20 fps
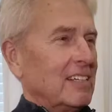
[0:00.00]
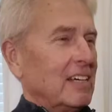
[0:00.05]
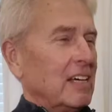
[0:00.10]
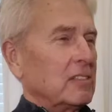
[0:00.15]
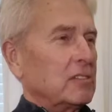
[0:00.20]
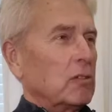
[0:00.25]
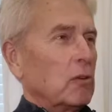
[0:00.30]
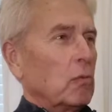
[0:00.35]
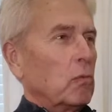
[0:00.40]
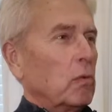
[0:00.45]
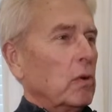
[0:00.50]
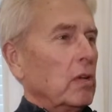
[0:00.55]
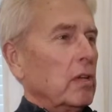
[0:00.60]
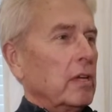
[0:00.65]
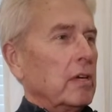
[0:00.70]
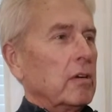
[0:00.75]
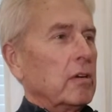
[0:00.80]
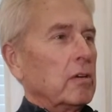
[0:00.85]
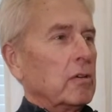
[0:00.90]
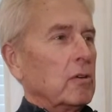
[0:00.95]
That's a
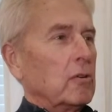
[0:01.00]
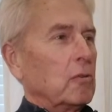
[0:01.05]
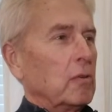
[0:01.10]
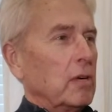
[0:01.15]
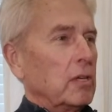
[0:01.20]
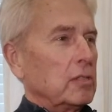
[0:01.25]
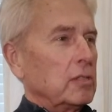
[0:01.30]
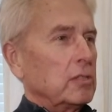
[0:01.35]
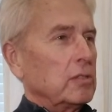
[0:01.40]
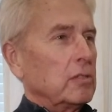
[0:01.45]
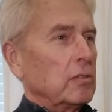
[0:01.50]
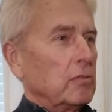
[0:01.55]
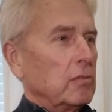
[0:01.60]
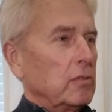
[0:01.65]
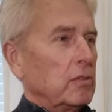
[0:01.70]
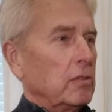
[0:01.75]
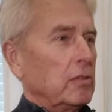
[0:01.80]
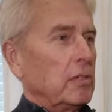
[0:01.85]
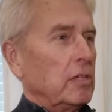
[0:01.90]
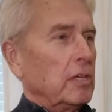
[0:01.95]
really good question,
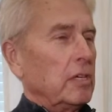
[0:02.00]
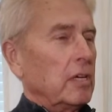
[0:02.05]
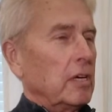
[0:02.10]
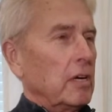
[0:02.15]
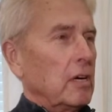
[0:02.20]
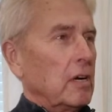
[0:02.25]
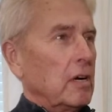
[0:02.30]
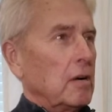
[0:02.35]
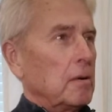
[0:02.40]
Rudy.